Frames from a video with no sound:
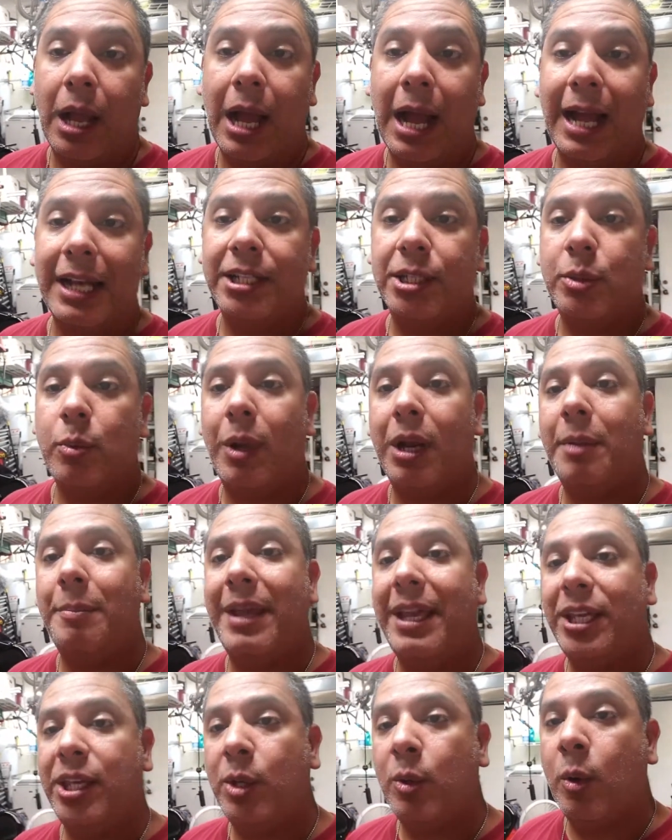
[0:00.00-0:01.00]
I just want to
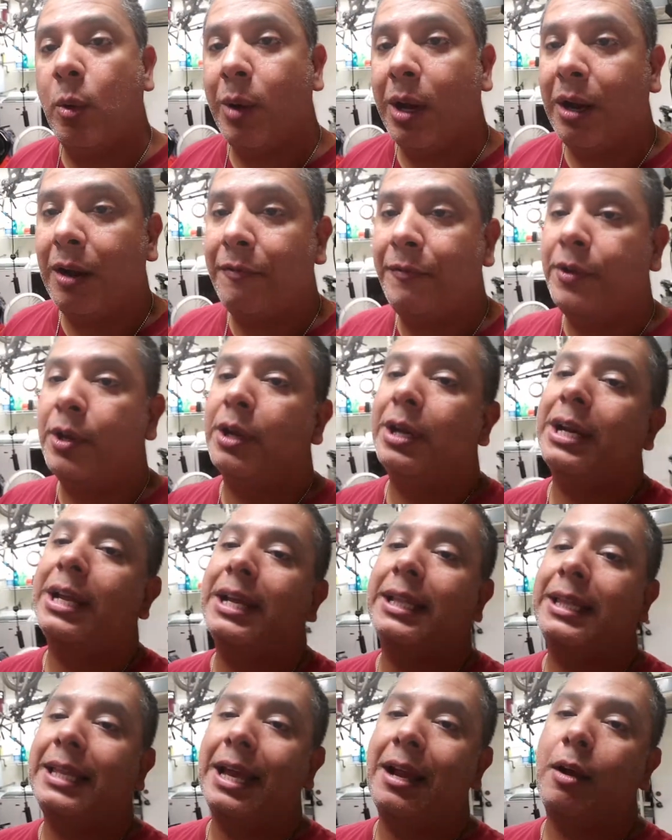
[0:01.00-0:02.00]
make you aware, if you're going to
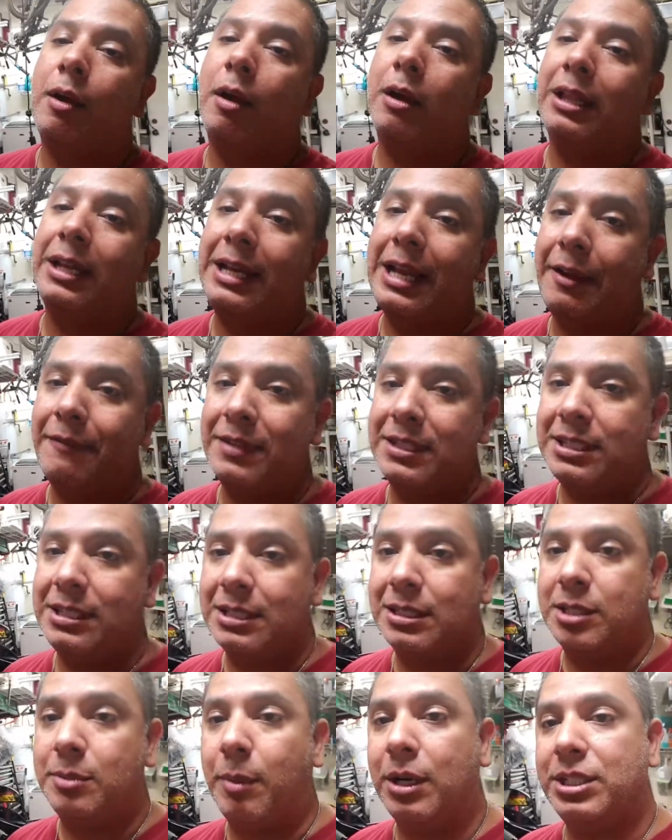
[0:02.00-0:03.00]
get that Harley
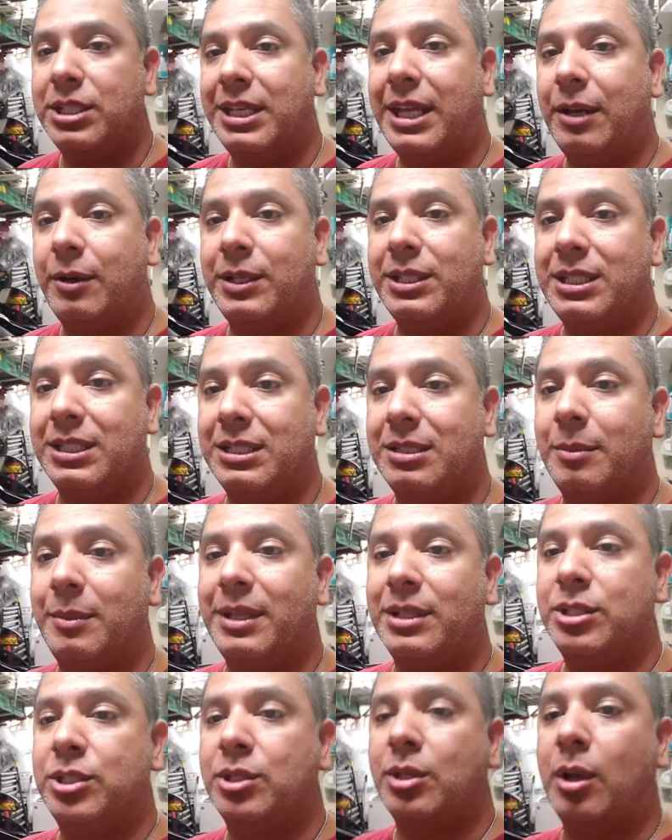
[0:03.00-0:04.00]
Davidson smart security system
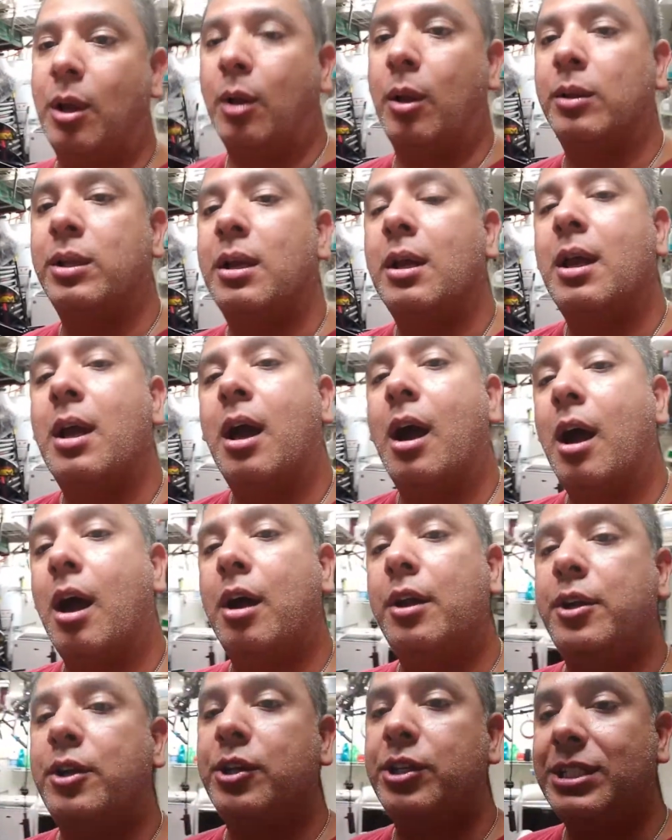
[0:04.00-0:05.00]
installed,
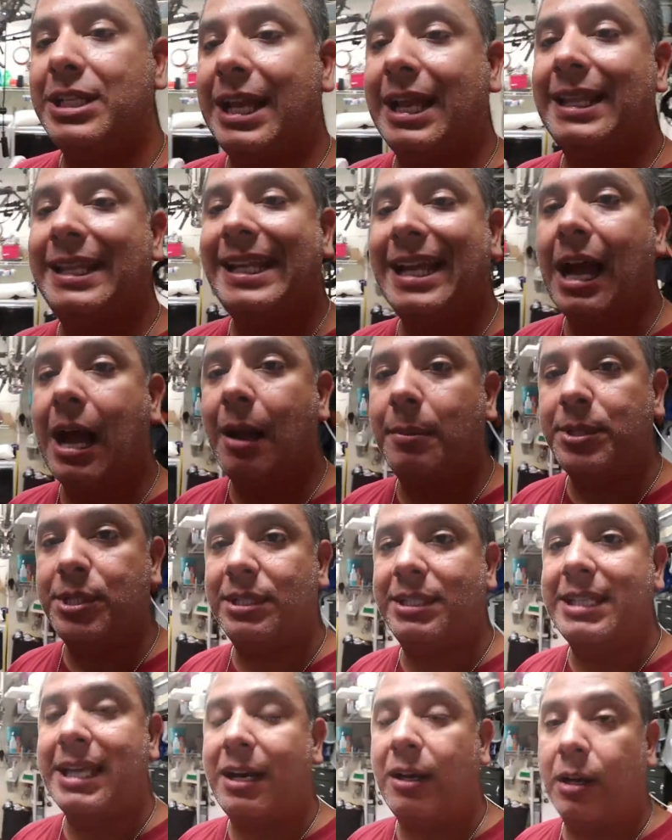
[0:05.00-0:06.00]
understand the
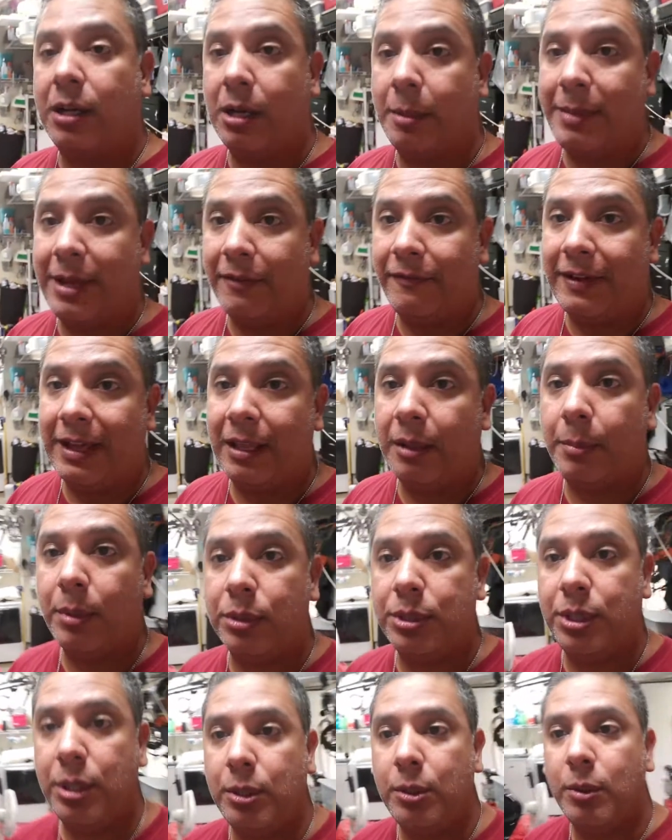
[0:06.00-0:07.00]
options that are going to be
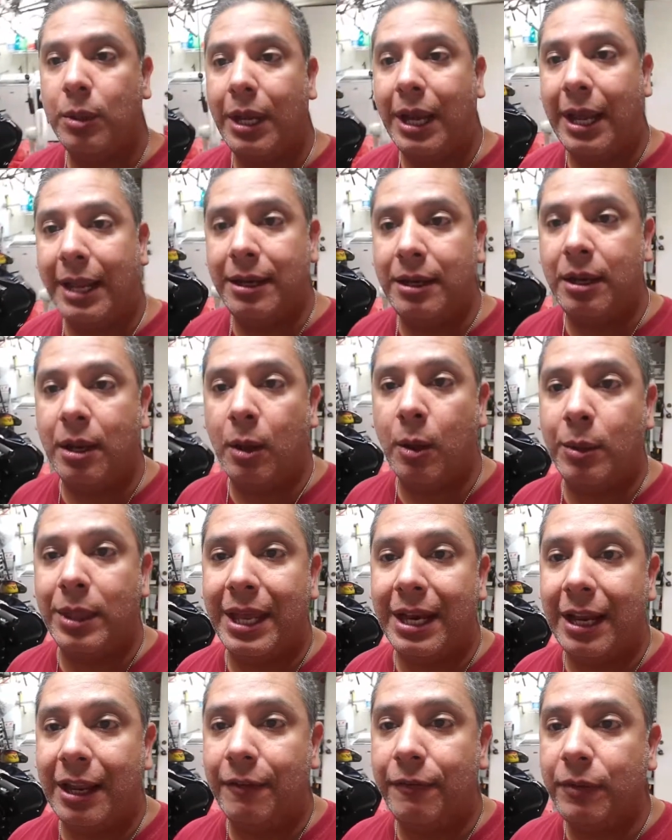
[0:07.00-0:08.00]
available to you, and know
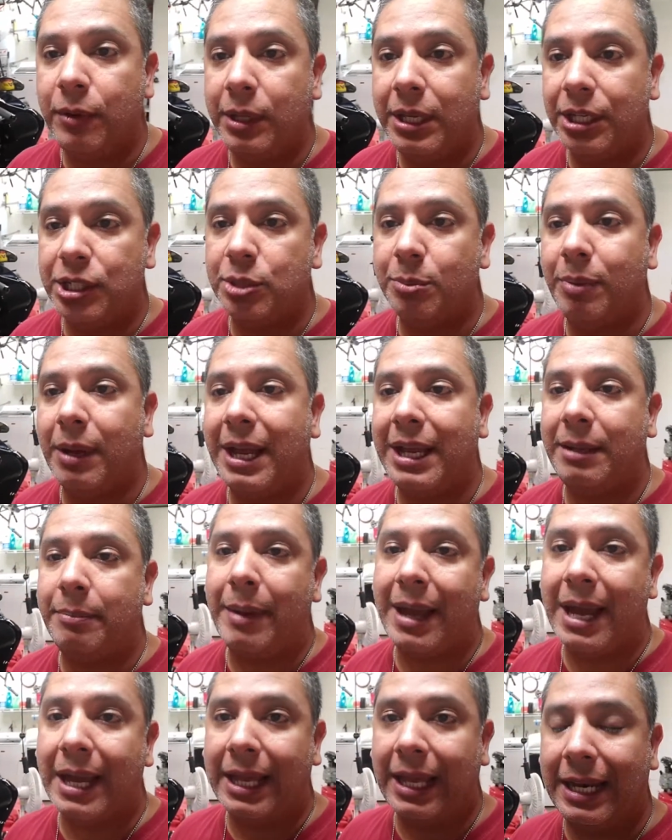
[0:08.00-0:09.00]
that if you get your bike
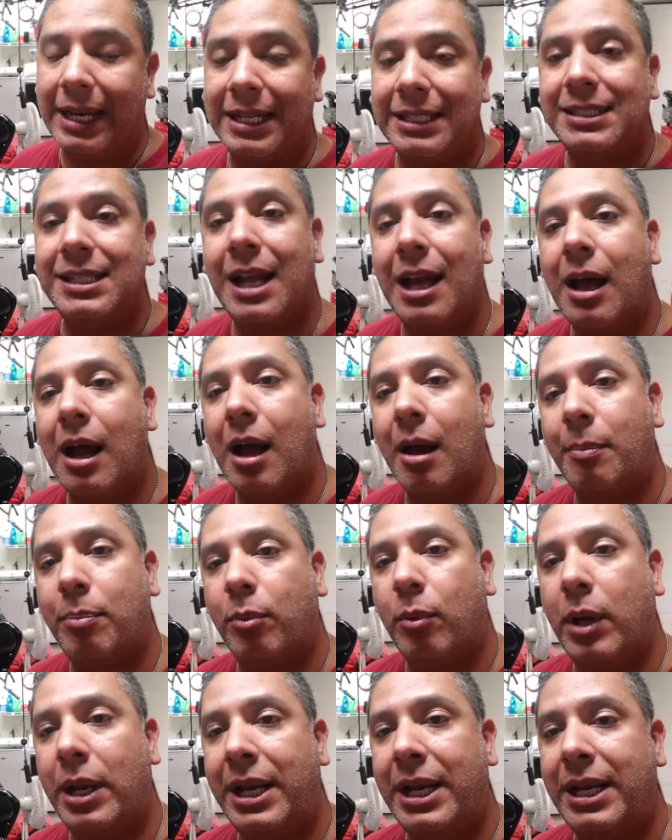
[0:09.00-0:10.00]
back and it's not
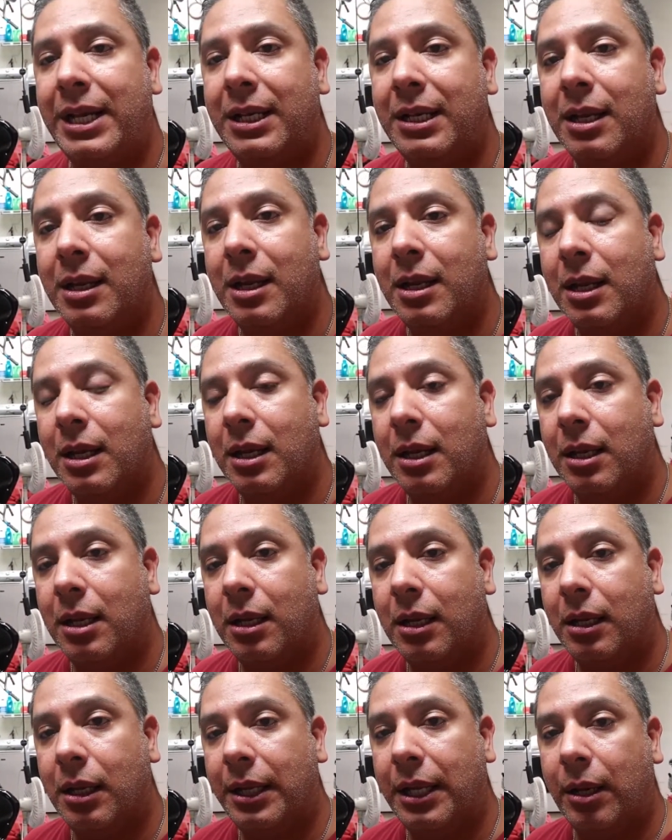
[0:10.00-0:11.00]
operating
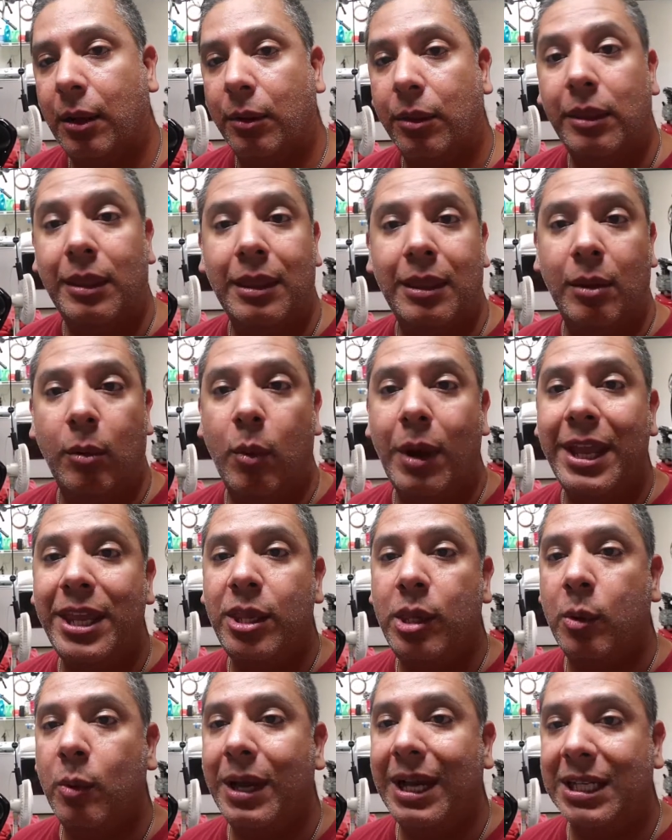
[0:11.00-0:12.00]
the way
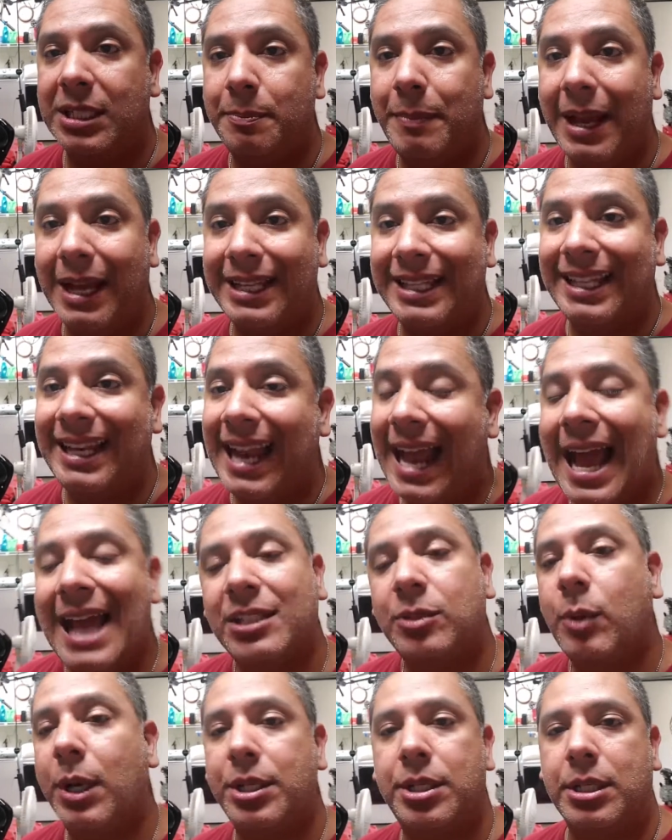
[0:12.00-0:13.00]
you expected,
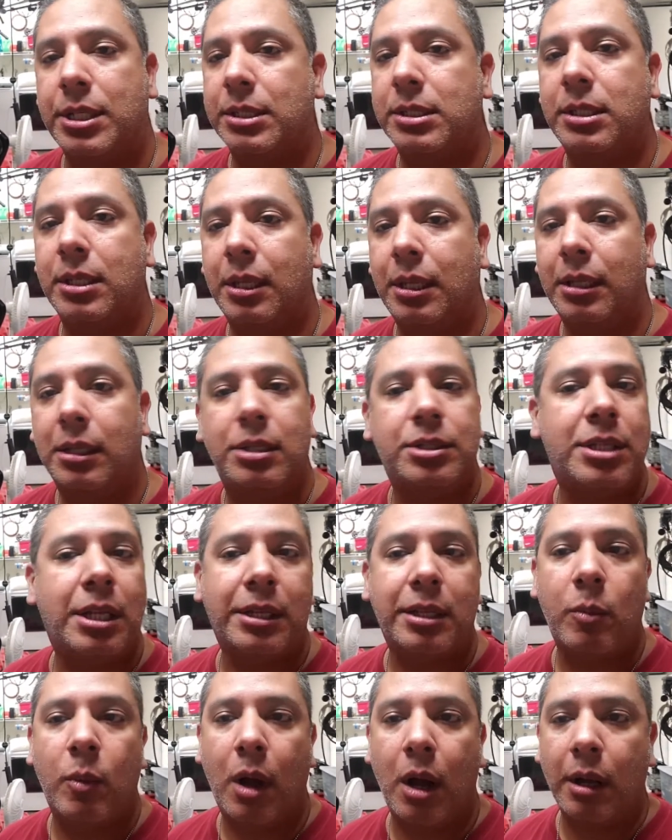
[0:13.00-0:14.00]
ask questions. And there's
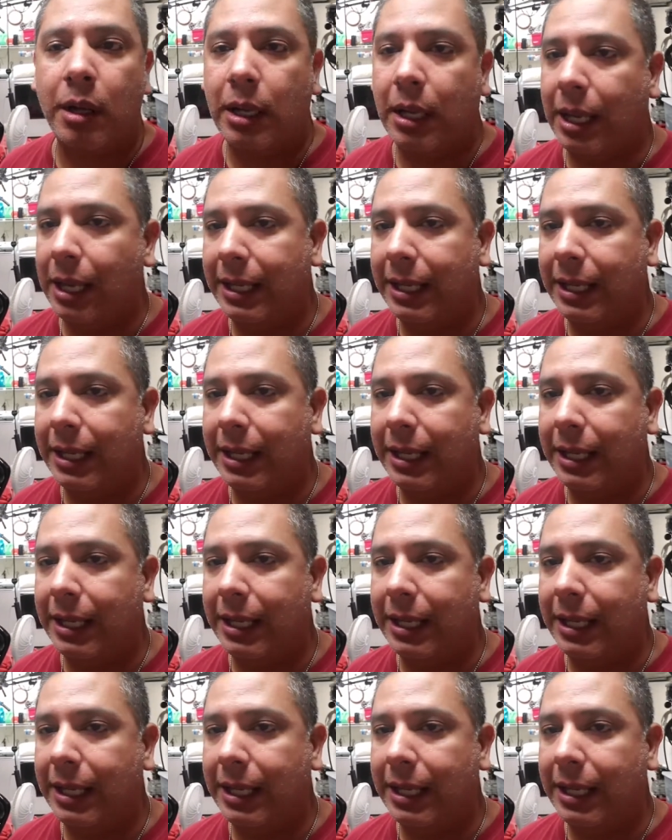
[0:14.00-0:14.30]
nothing wrong.